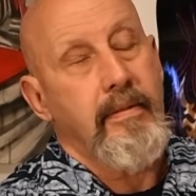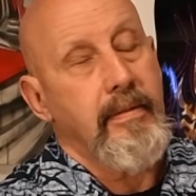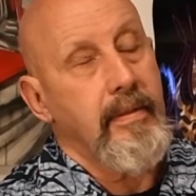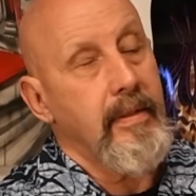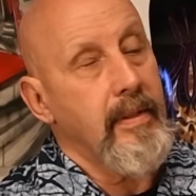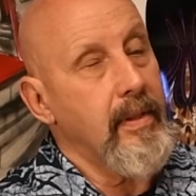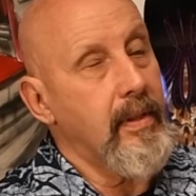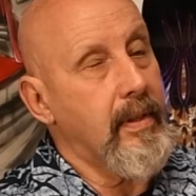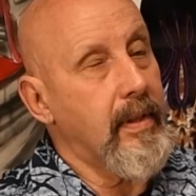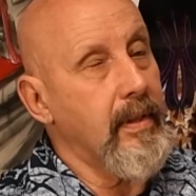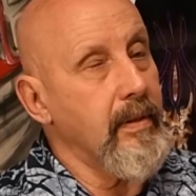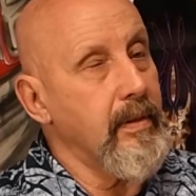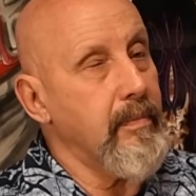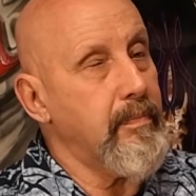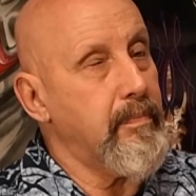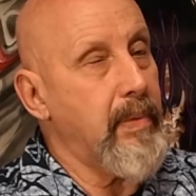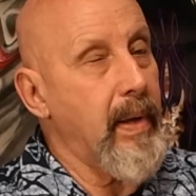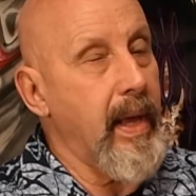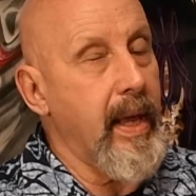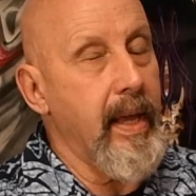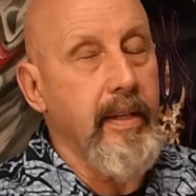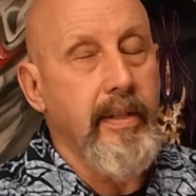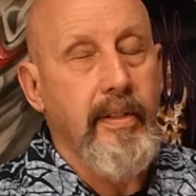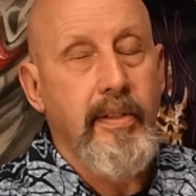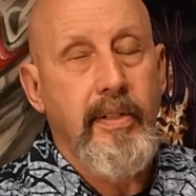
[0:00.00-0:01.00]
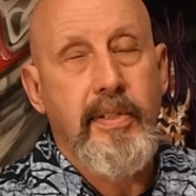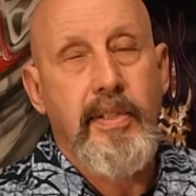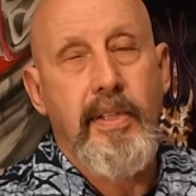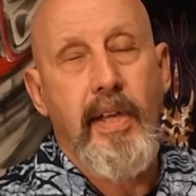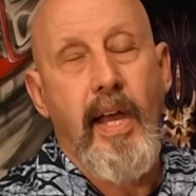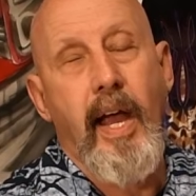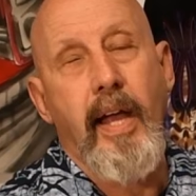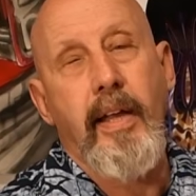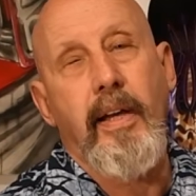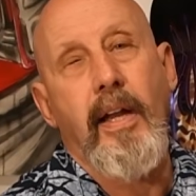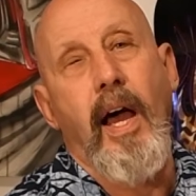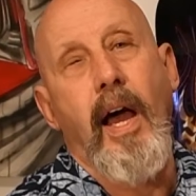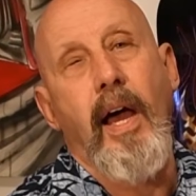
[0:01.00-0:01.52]
You can paint your
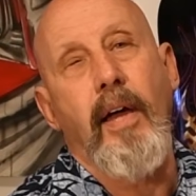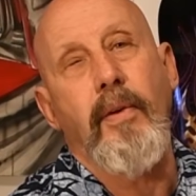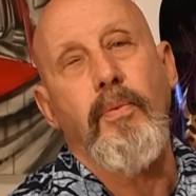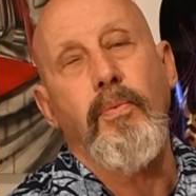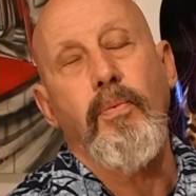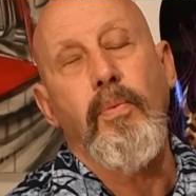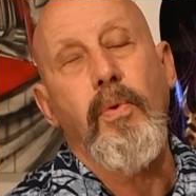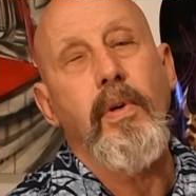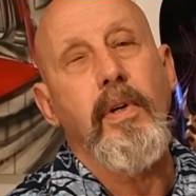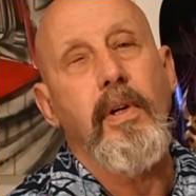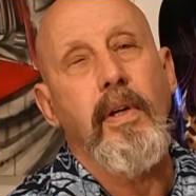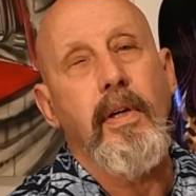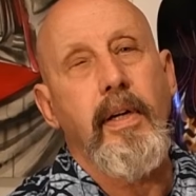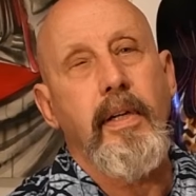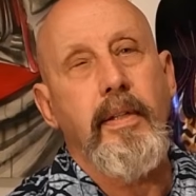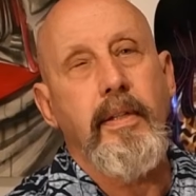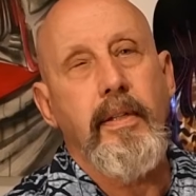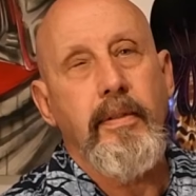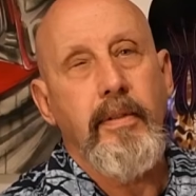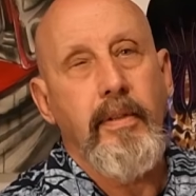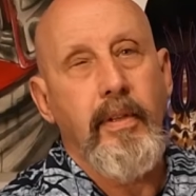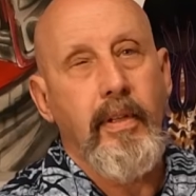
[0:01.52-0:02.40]
sign on wood.